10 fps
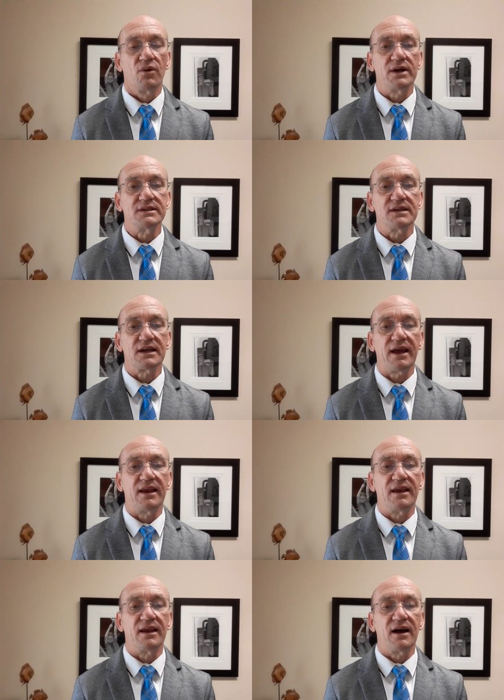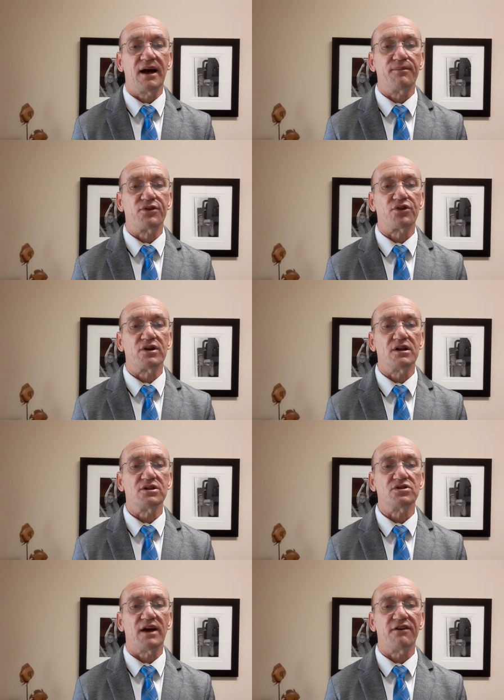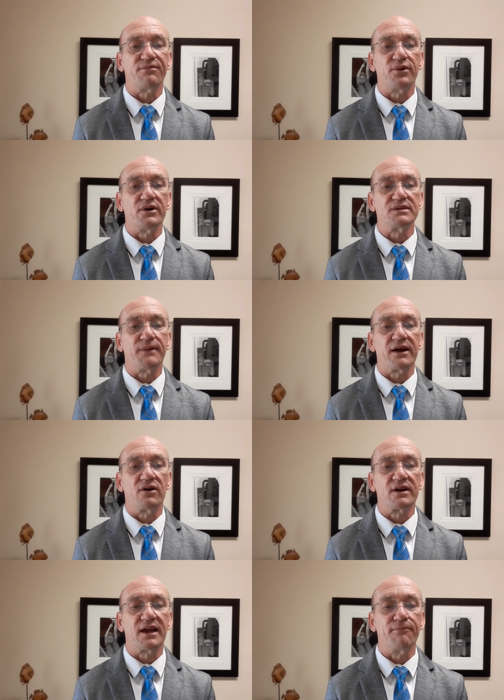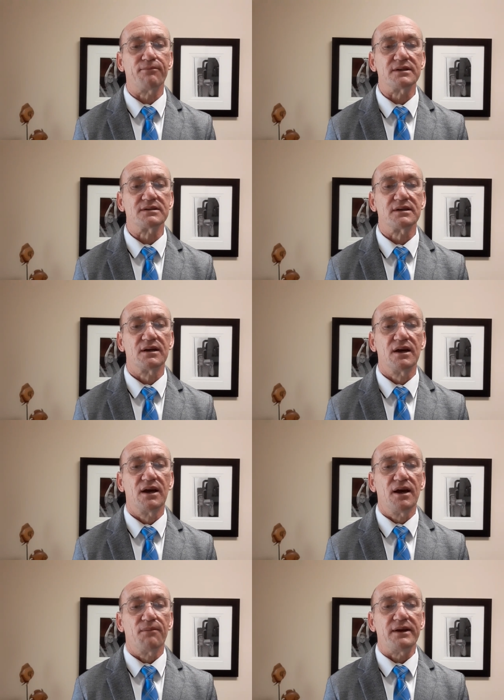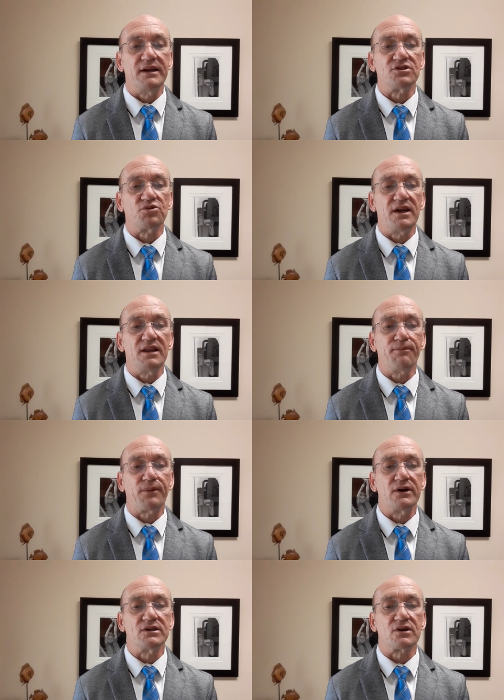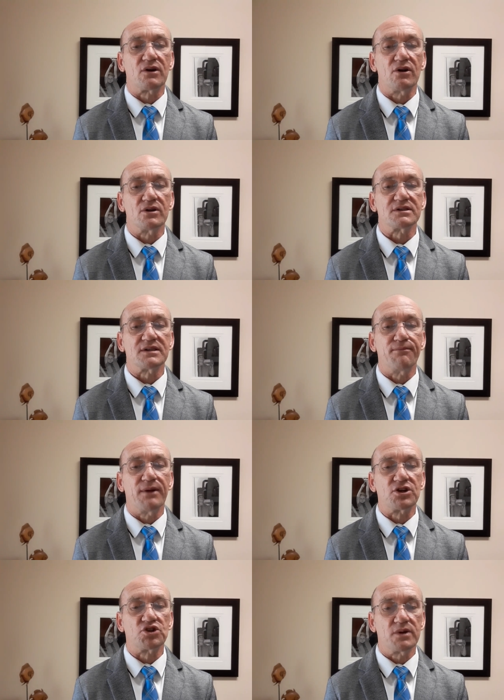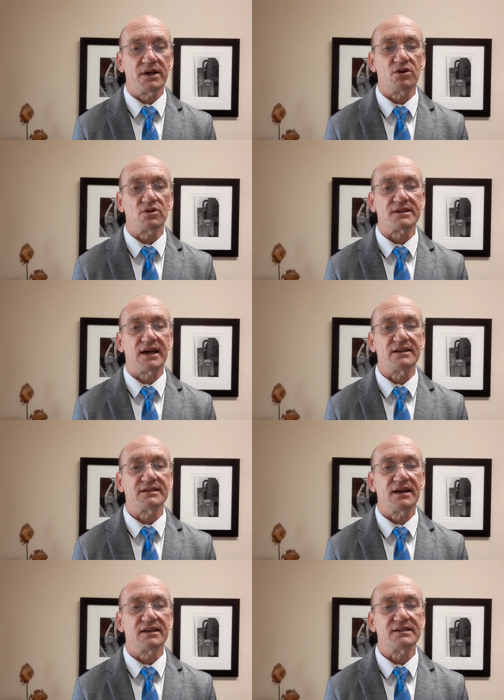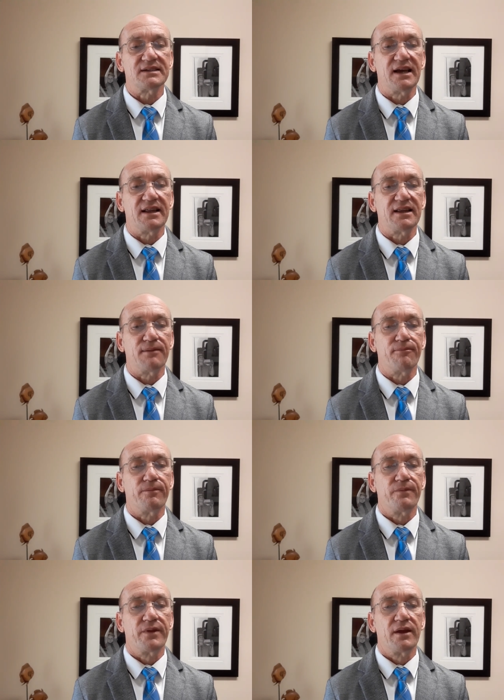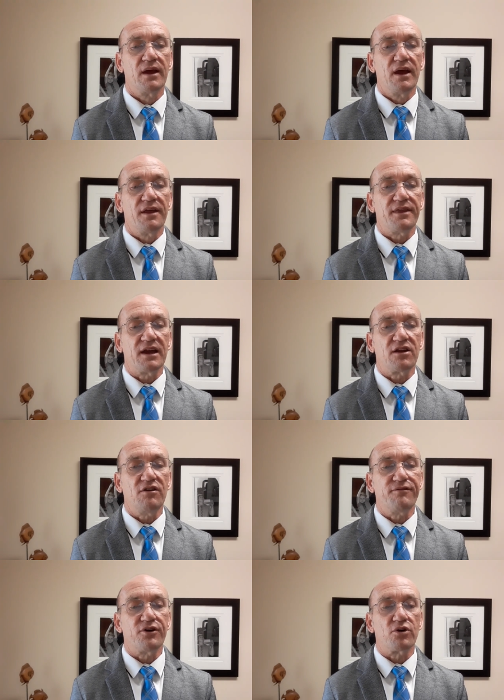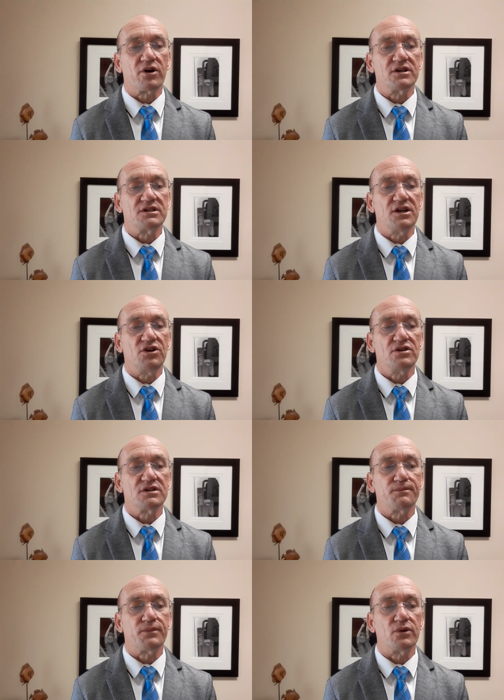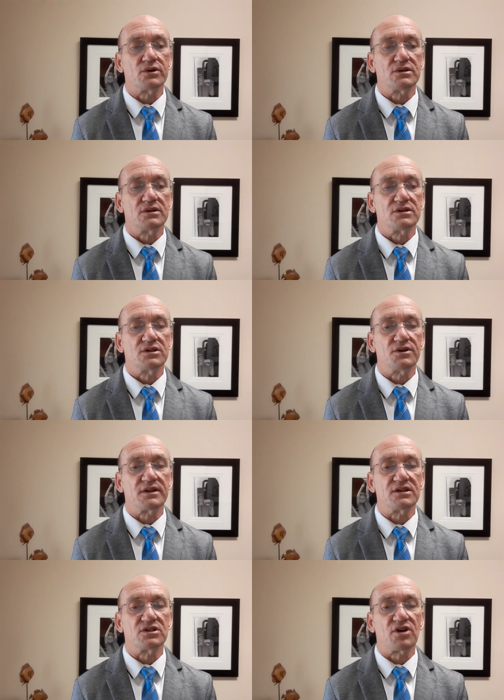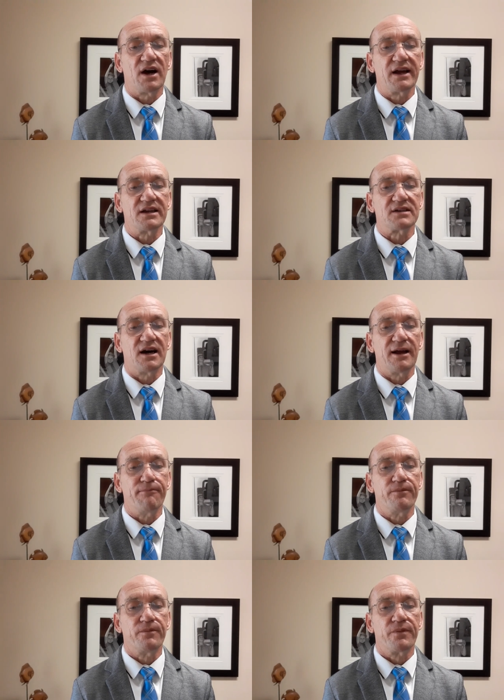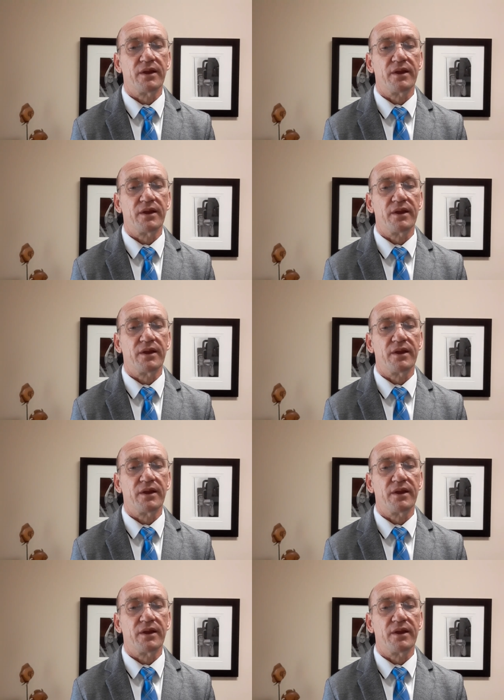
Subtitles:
Once again, I am thrilled to have boys back on campus. Please read the protocols and make sure your sons understand them. Thank you for your continued support during this trying time,